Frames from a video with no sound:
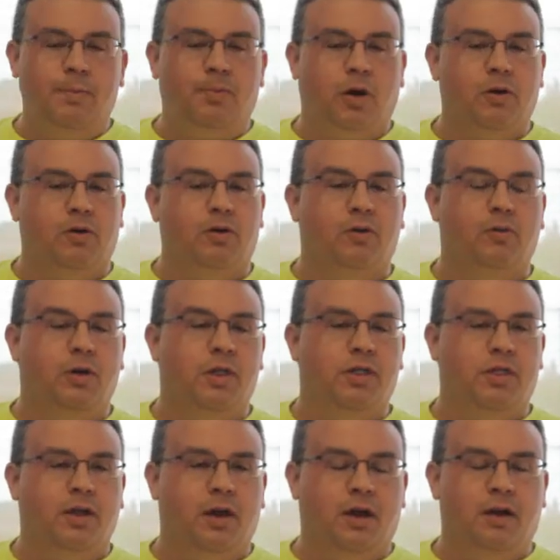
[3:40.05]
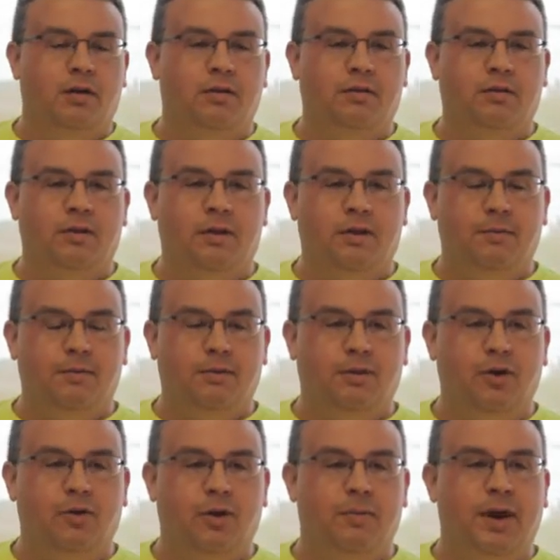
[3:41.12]
partnered with the
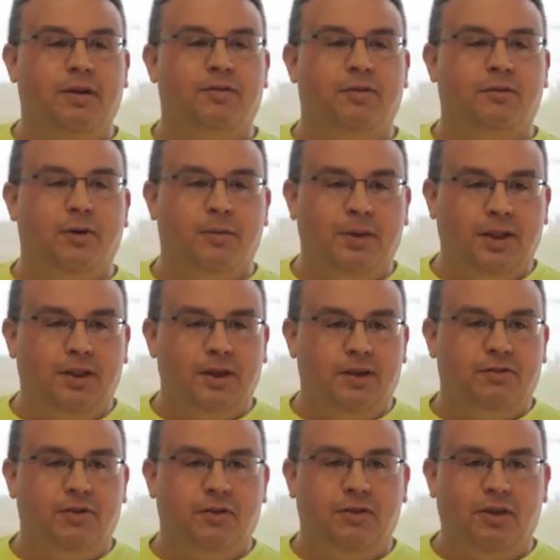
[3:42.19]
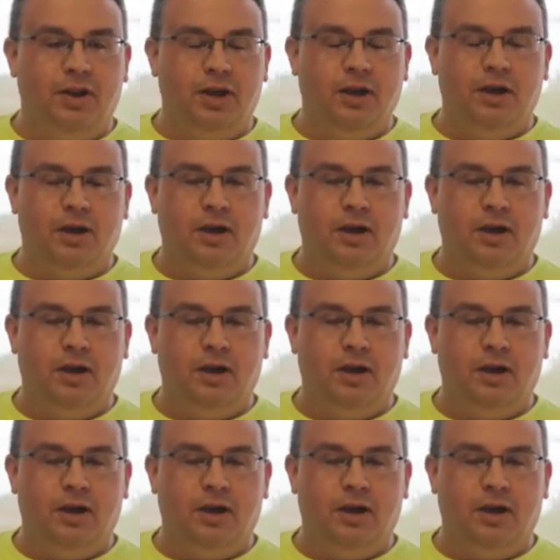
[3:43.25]
Logan Mason Rehabilitation Clinic,